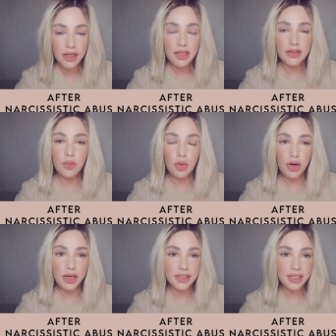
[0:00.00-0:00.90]
the more
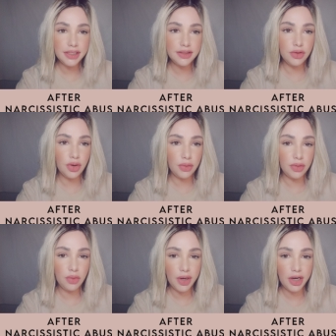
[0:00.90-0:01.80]
intense your own
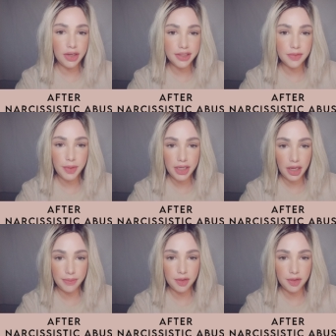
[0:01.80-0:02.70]
awareness
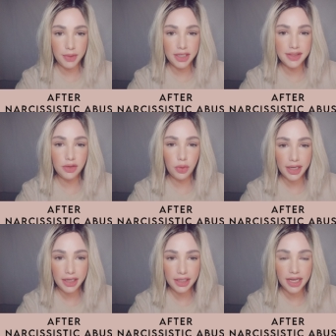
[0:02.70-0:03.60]
becomes, because it
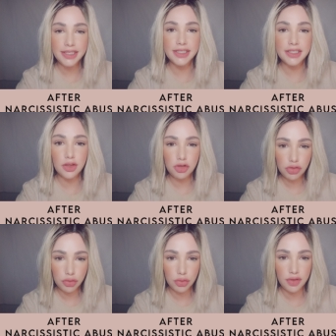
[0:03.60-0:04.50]
recognizes the
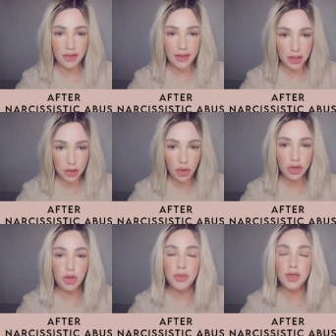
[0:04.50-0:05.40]
truth and that no
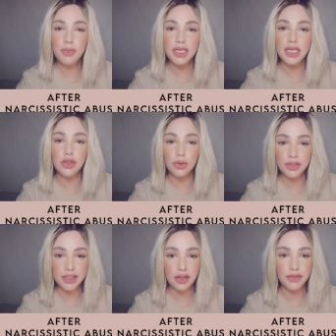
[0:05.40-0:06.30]
human being,
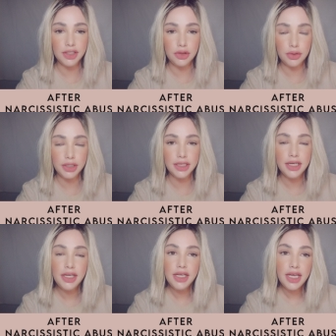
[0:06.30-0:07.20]
yourself included,
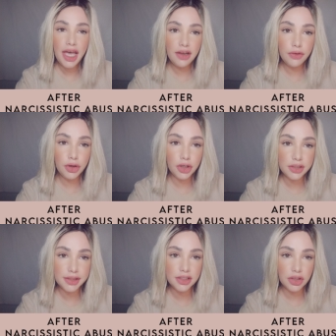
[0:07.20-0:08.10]
ever
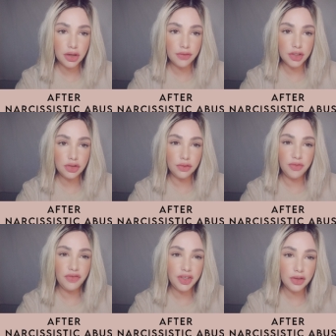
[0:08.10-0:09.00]
deserved to
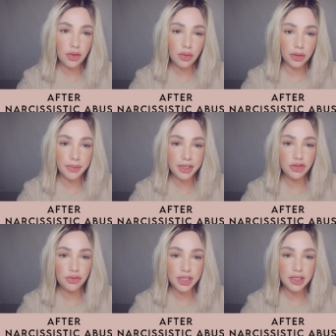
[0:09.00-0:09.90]
feel or be
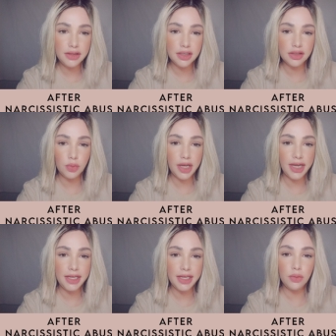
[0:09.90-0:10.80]
treated this
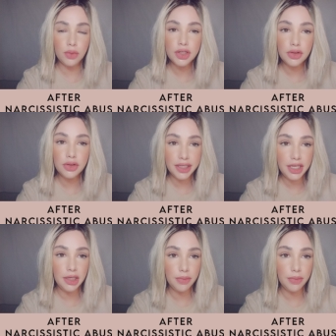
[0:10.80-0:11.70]
way, and it will
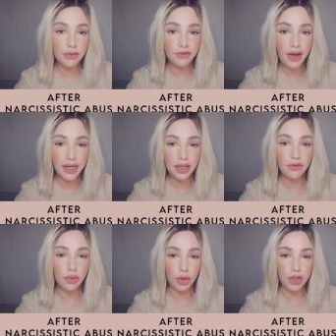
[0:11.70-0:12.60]
keep fighting
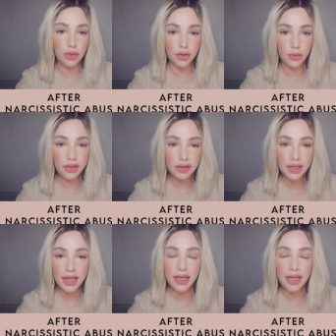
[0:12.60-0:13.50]
for you. And with
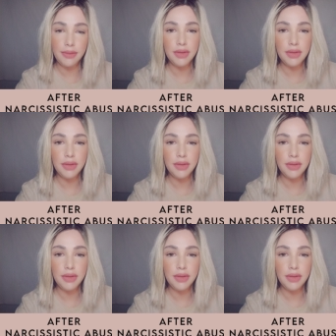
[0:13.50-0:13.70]
time,